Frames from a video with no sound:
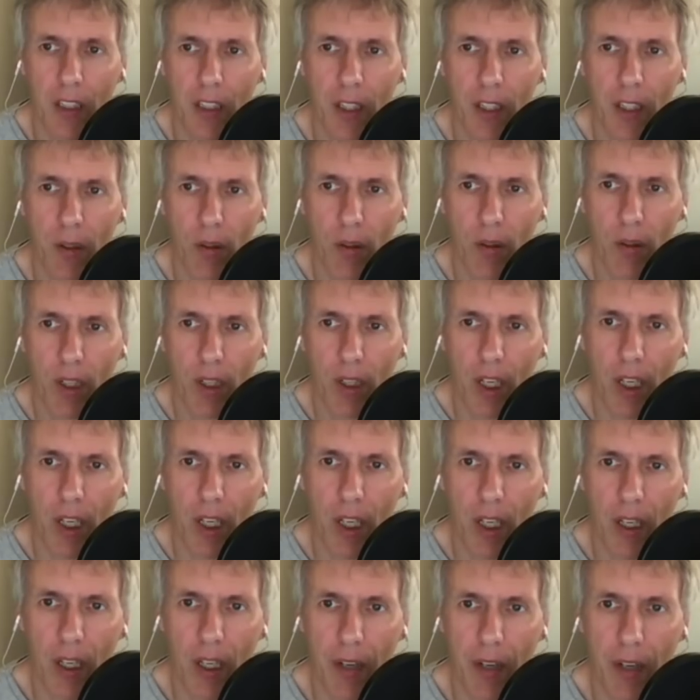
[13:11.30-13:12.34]
So
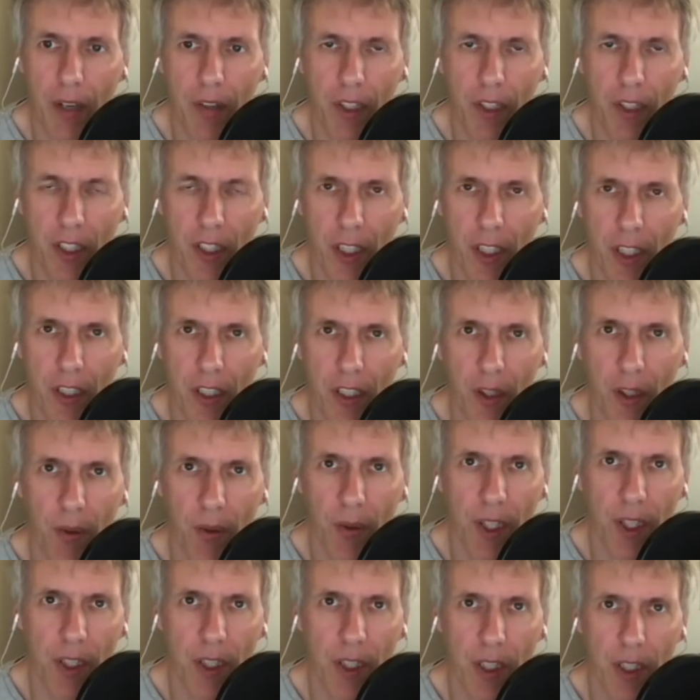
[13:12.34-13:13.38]
after you started
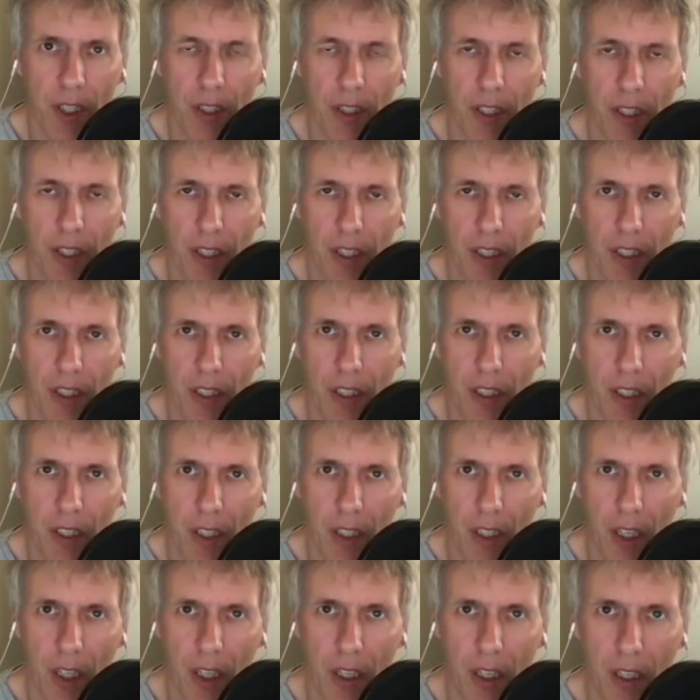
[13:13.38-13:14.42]
questioning
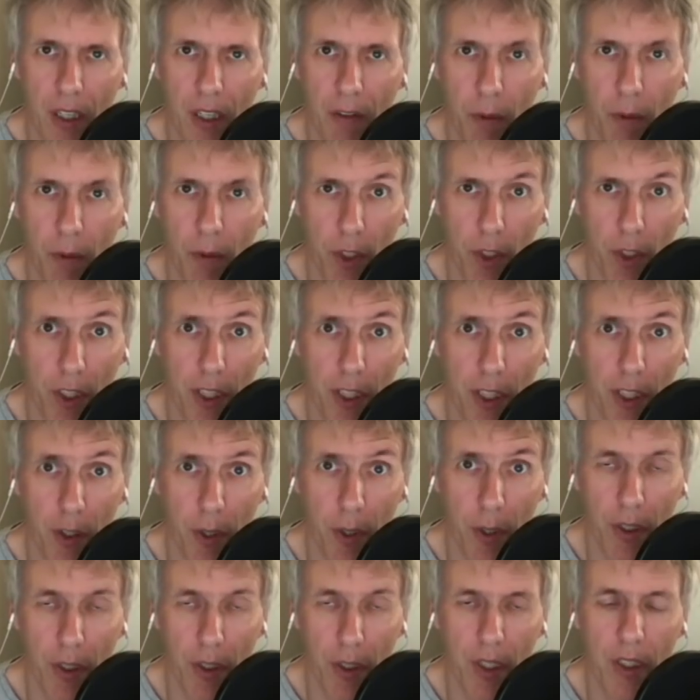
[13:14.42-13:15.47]
things, after watching
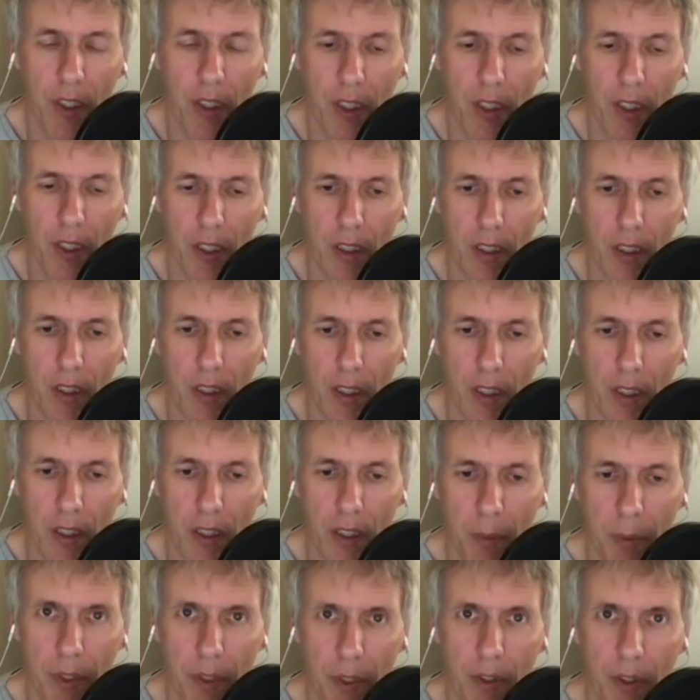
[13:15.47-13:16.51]
South Park and
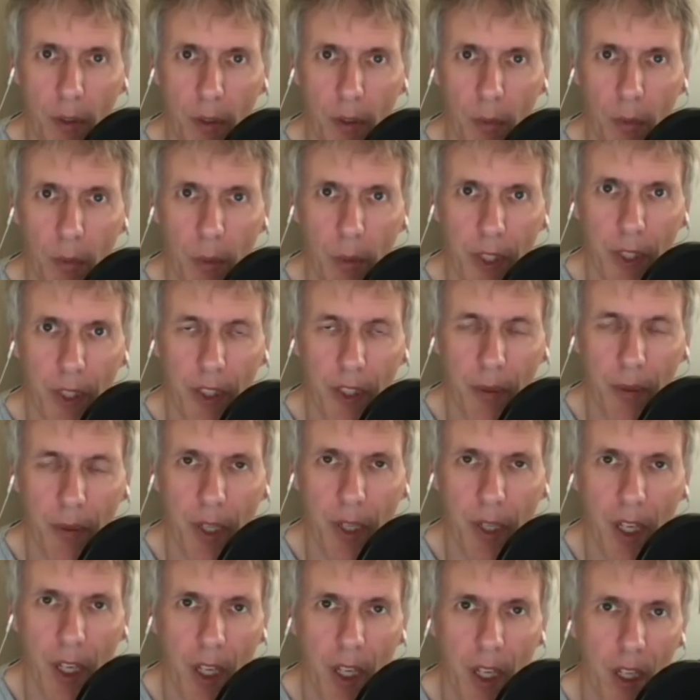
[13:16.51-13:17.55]
the episode on
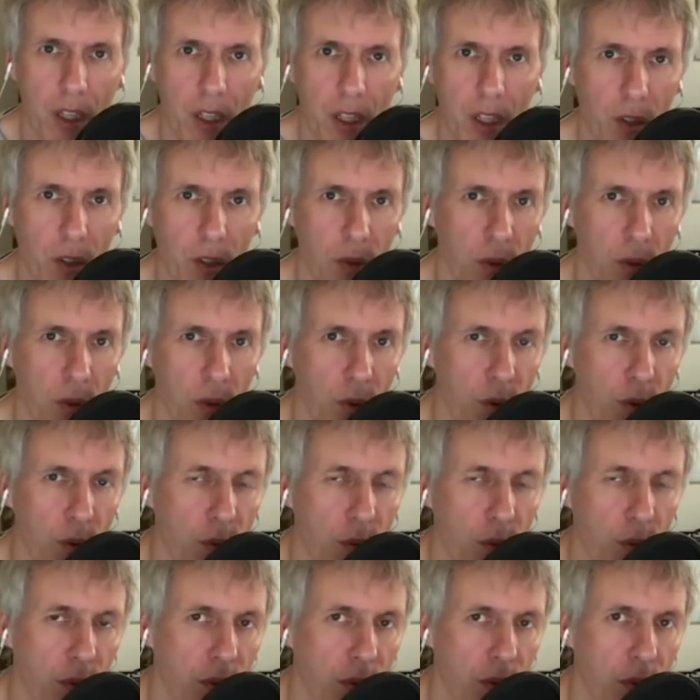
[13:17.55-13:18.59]
Mormonism,
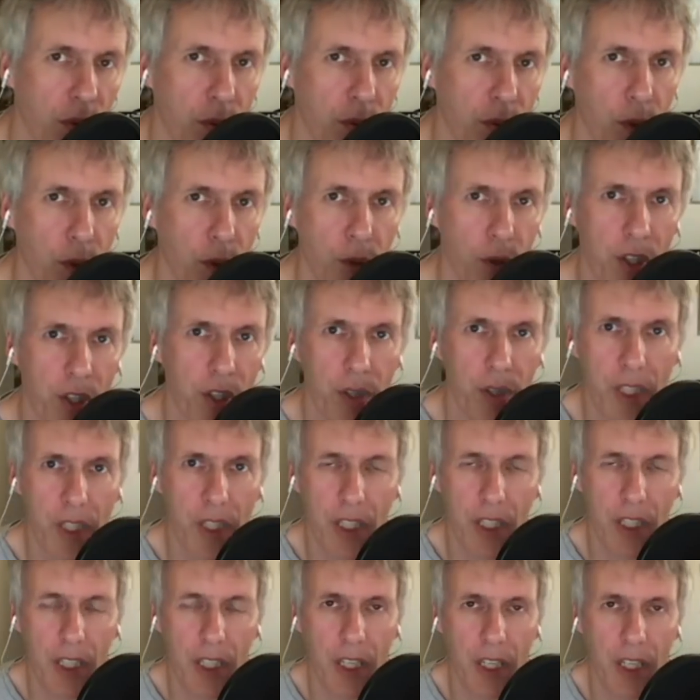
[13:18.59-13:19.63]
you got more
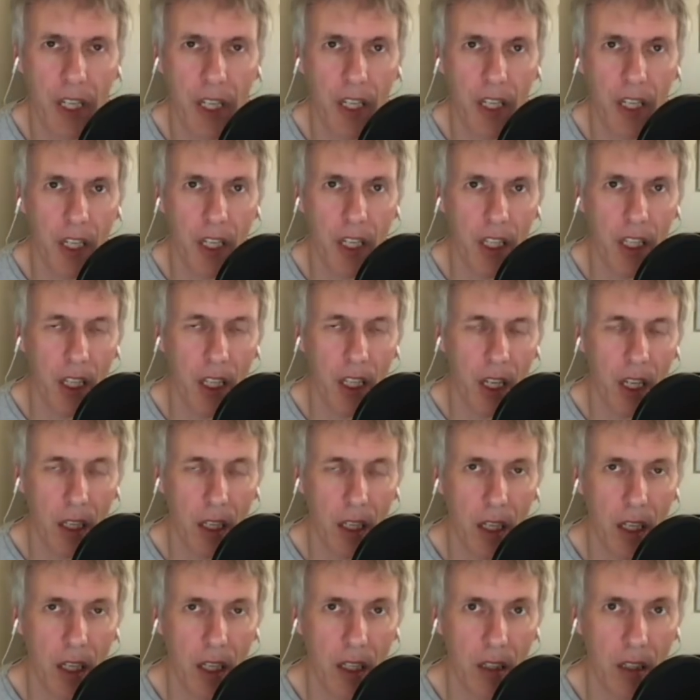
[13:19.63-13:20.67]
interested in
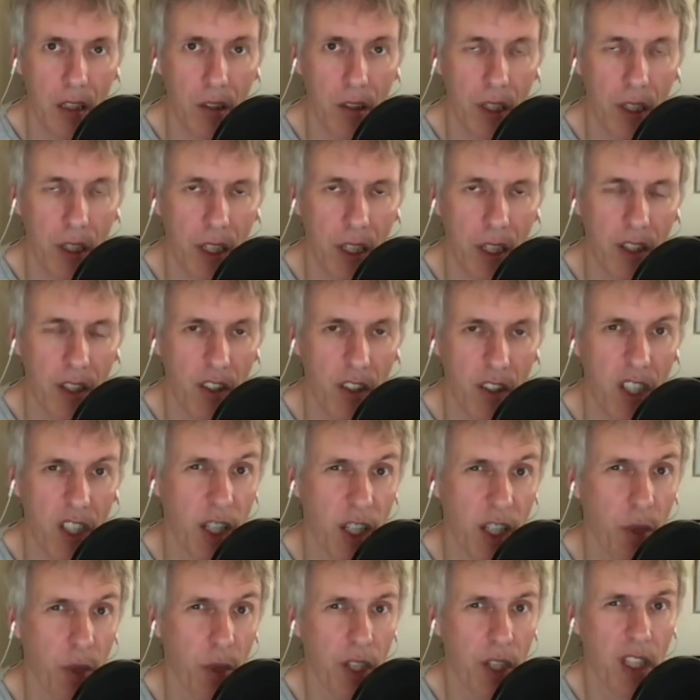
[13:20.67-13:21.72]
looking at the
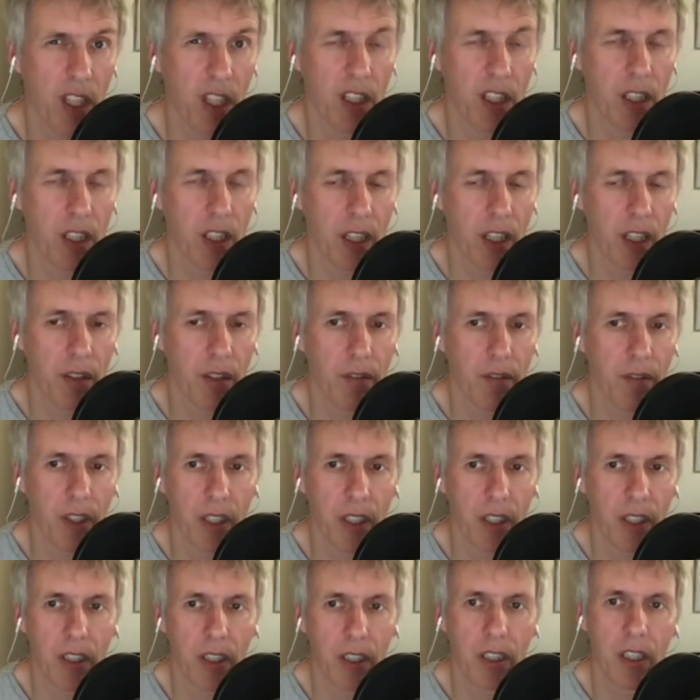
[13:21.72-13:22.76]
debunking side of
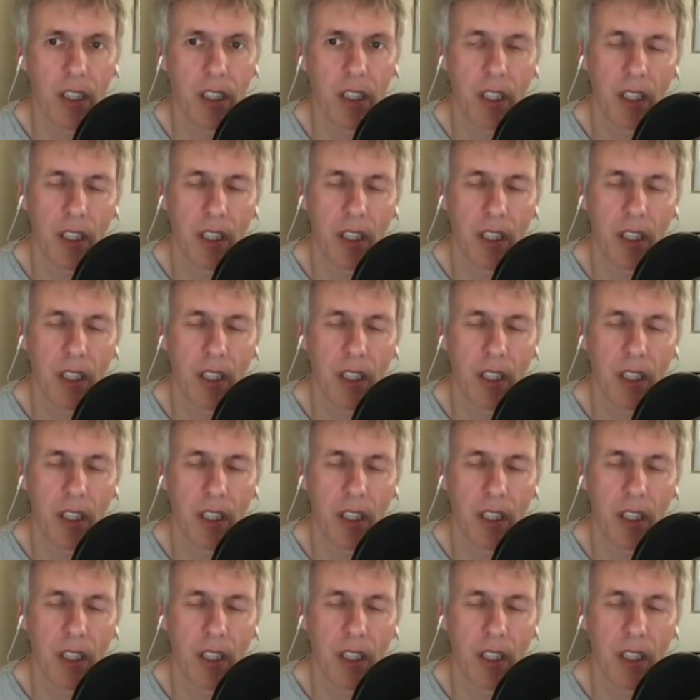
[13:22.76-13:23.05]
things.